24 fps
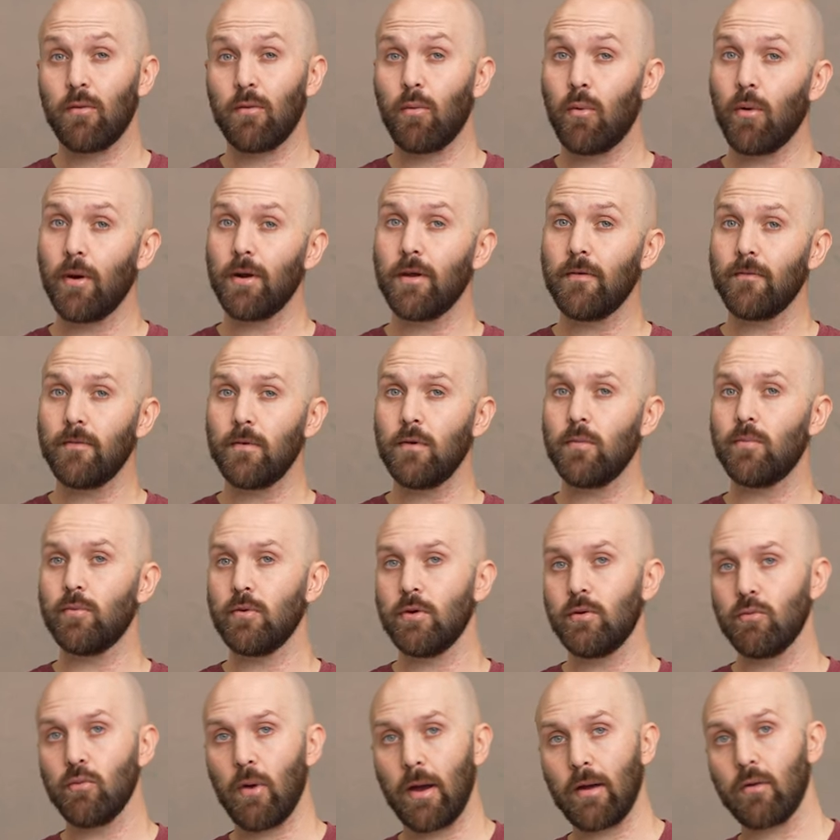quite a few
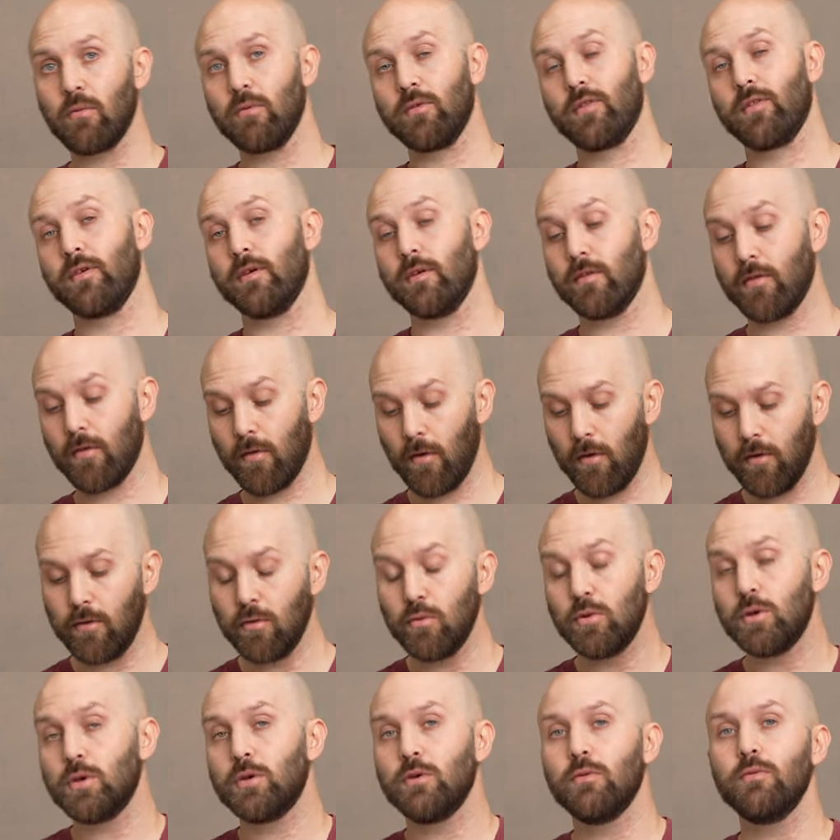prerequisites
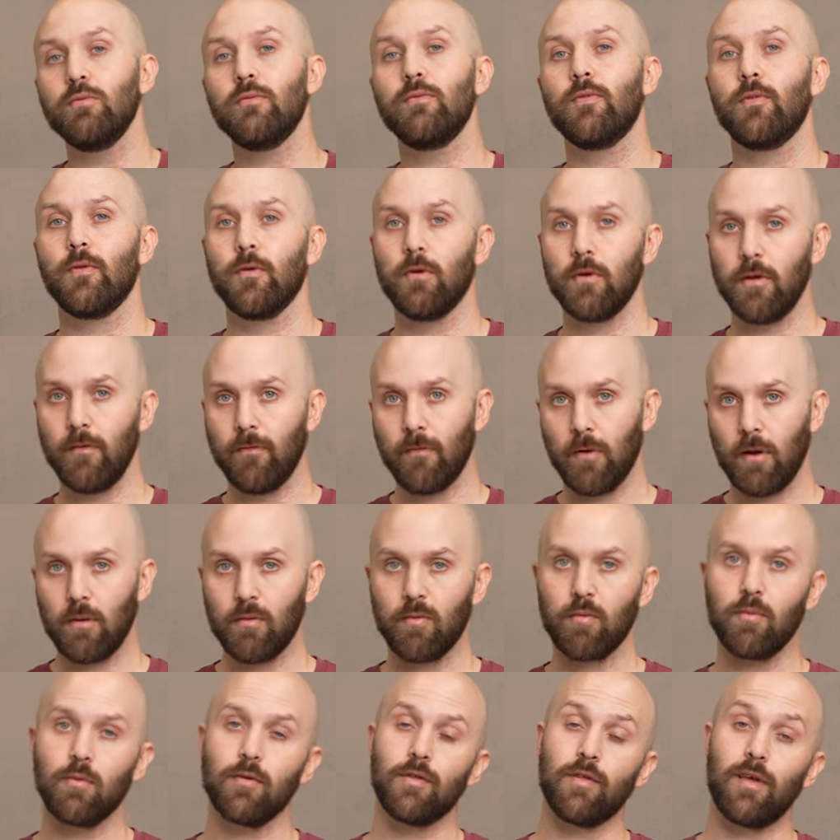to shoot 30
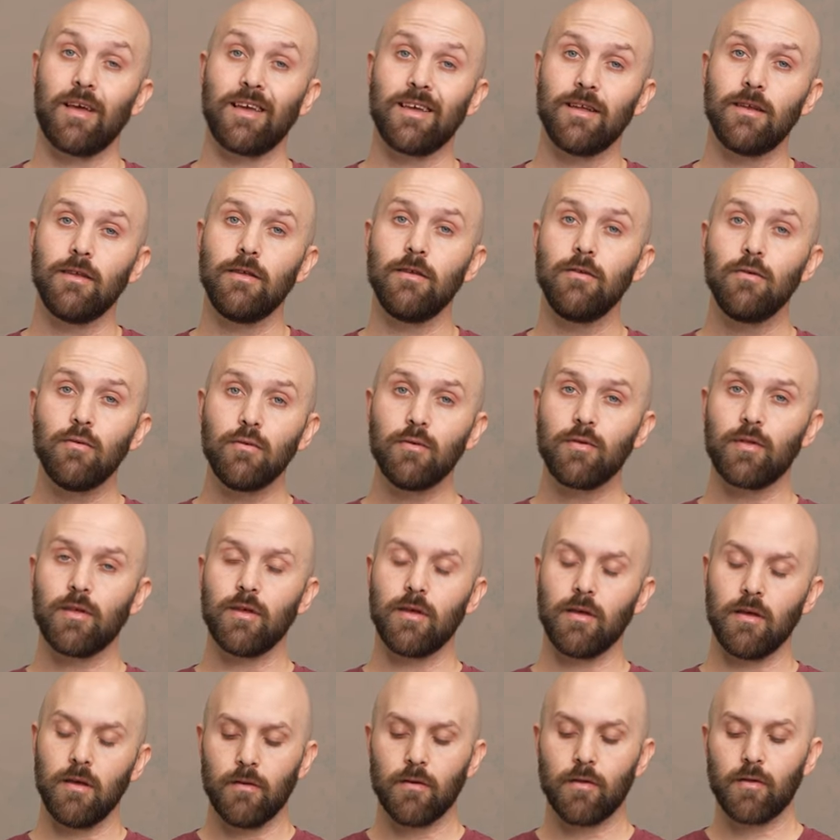frames per second
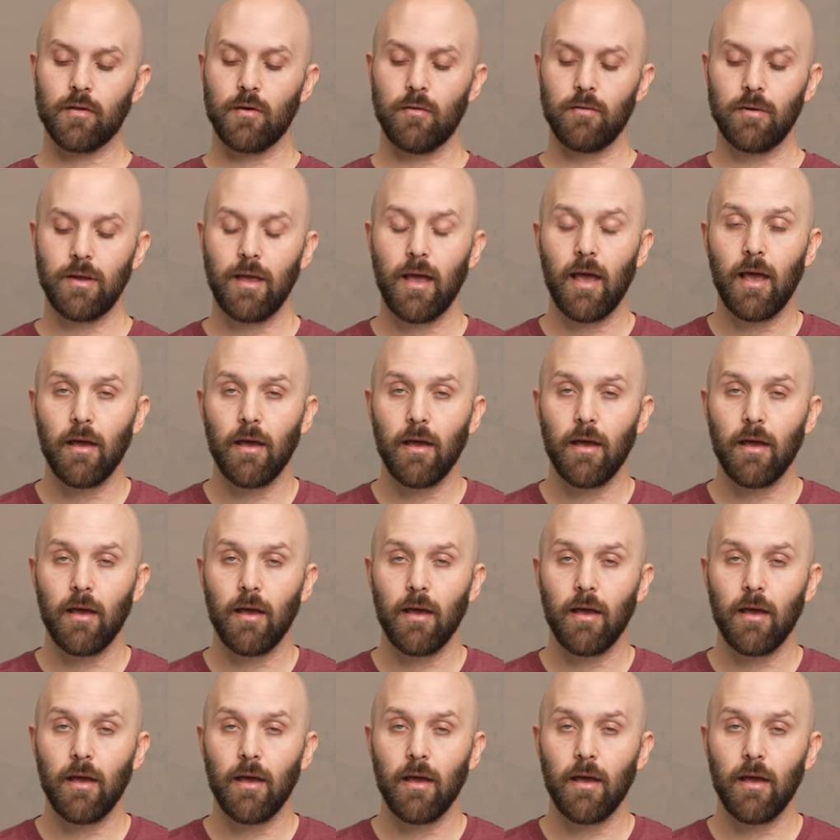using the Sony